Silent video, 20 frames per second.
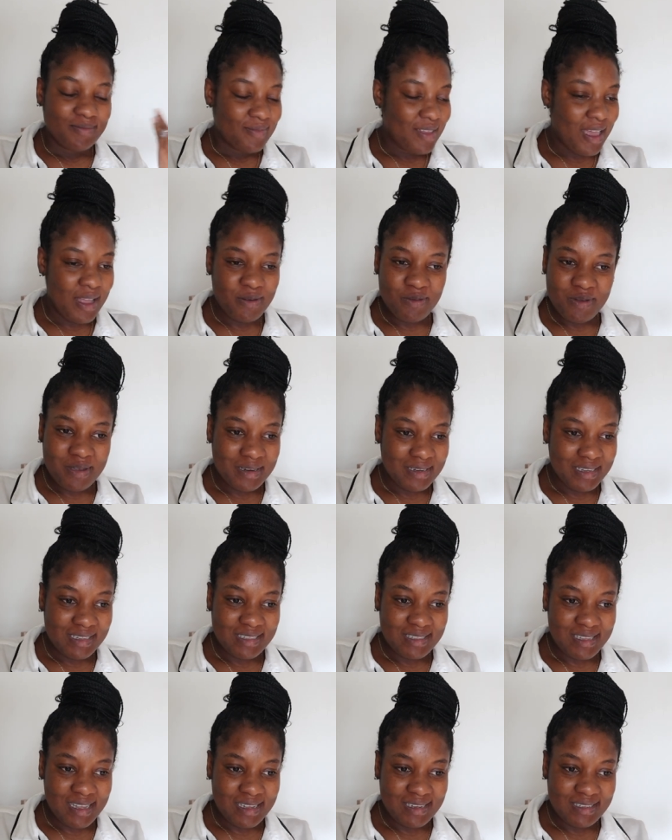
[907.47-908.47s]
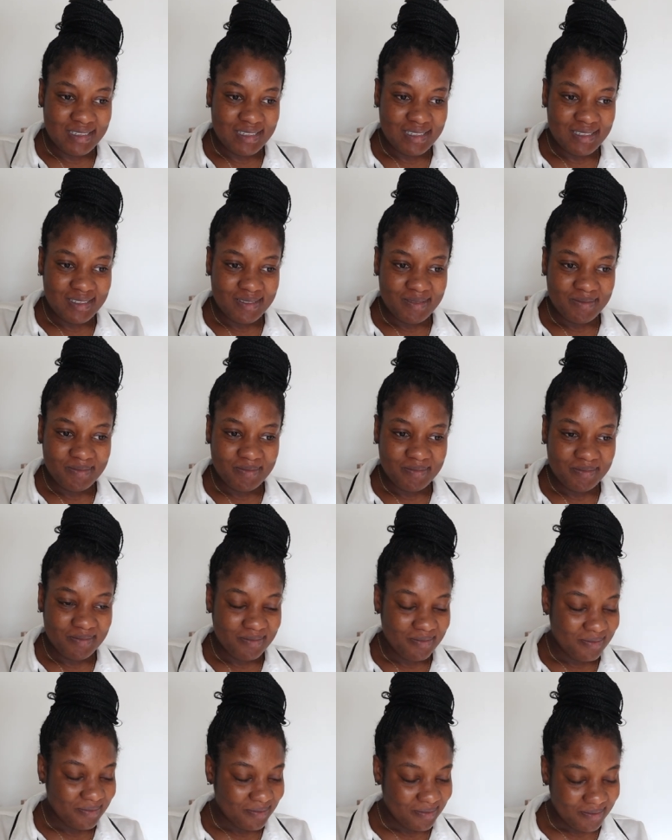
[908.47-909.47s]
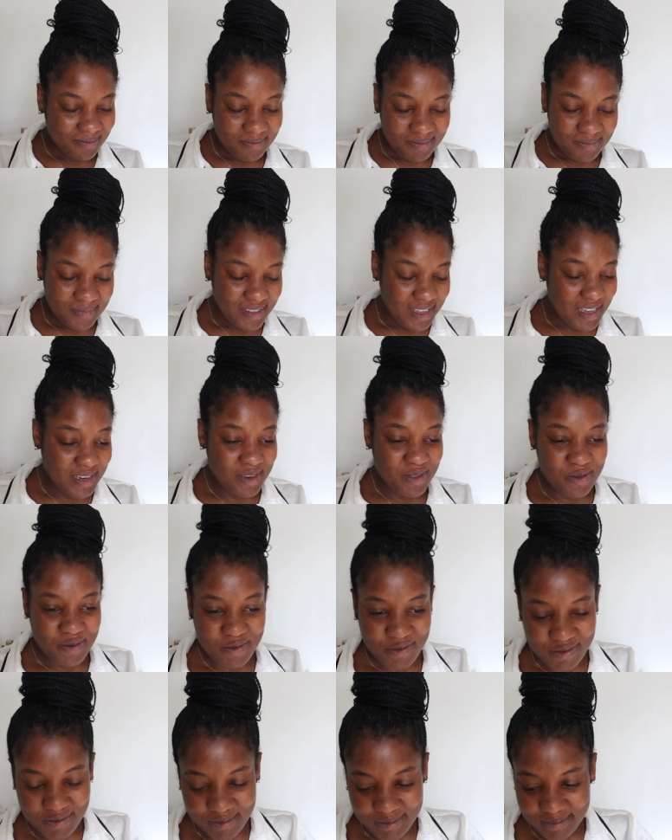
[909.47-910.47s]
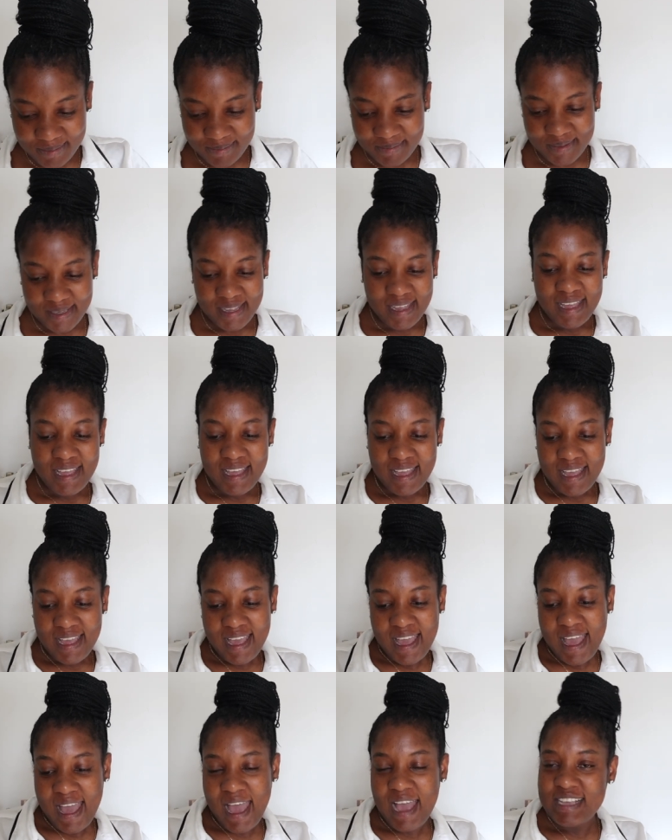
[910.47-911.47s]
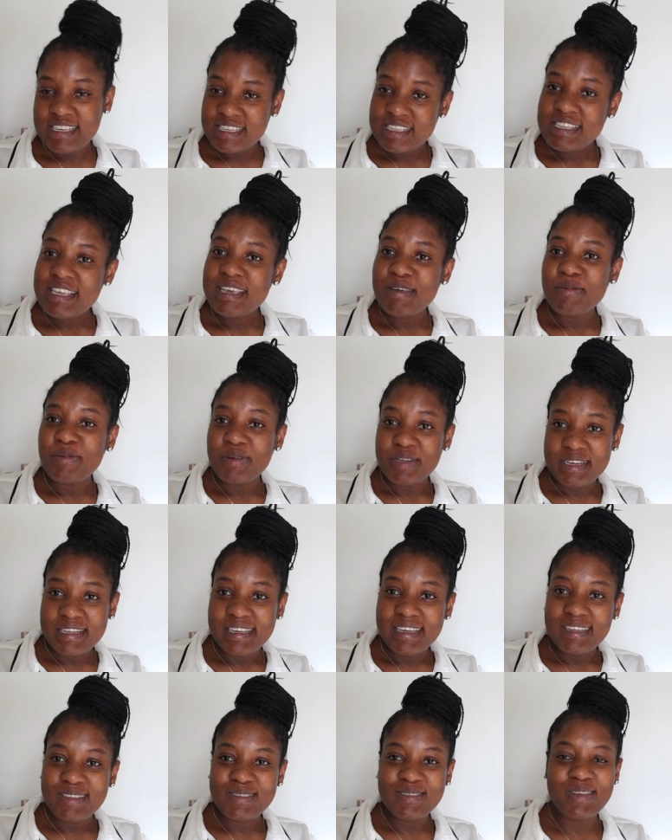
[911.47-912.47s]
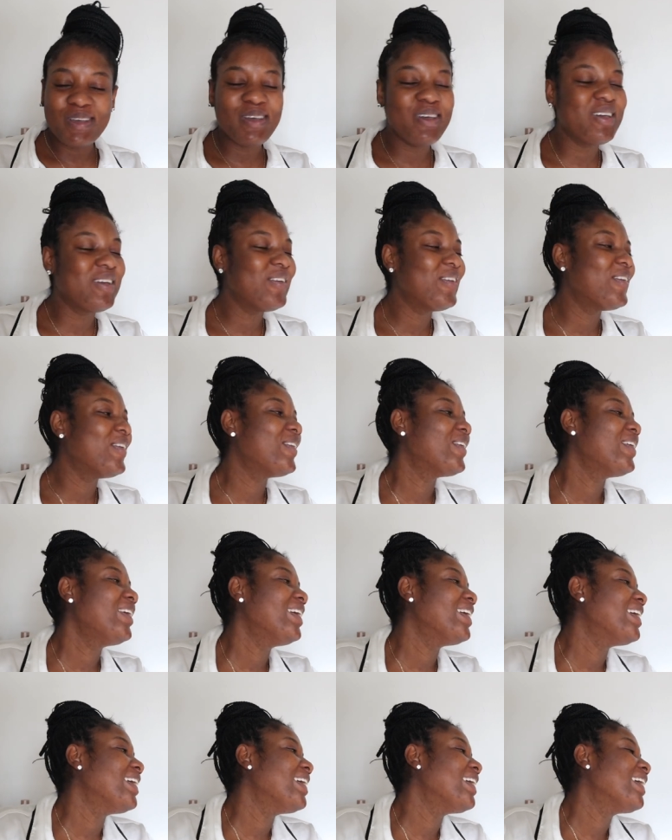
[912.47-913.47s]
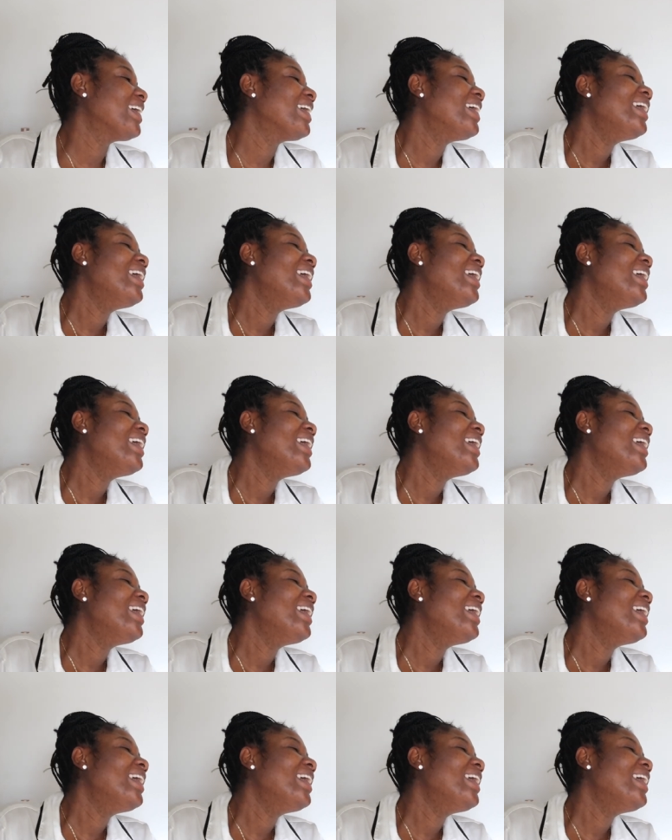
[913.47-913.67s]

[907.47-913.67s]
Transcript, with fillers: I don't understand. Anywho, I just came on here to